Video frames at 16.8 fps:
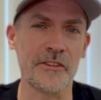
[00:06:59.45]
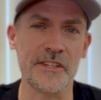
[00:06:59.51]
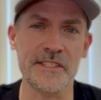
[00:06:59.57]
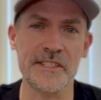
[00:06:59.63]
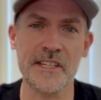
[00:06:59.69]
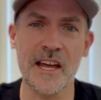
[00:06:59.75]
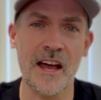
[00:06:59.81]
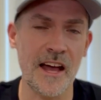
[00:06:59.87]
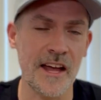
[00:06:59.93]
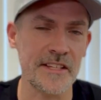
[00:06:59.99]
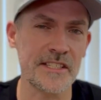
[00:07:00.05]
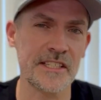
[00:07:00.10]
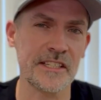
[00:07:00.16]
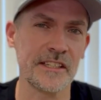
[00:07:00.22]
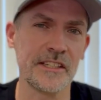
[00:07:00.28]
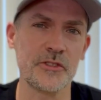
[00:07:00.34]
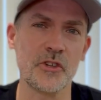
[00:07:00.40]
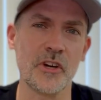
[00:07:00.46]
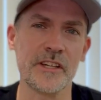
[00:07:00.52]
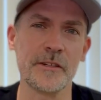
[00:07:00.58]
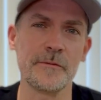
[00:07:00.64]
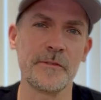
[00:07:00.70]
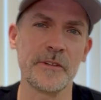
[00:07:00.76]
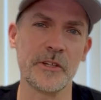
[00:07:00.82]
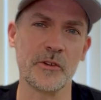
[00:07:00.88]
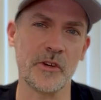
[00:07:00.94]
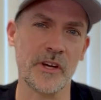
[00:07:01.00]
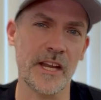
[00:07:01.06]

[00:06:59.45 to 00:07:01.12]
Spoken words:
this constantly, trying to figure it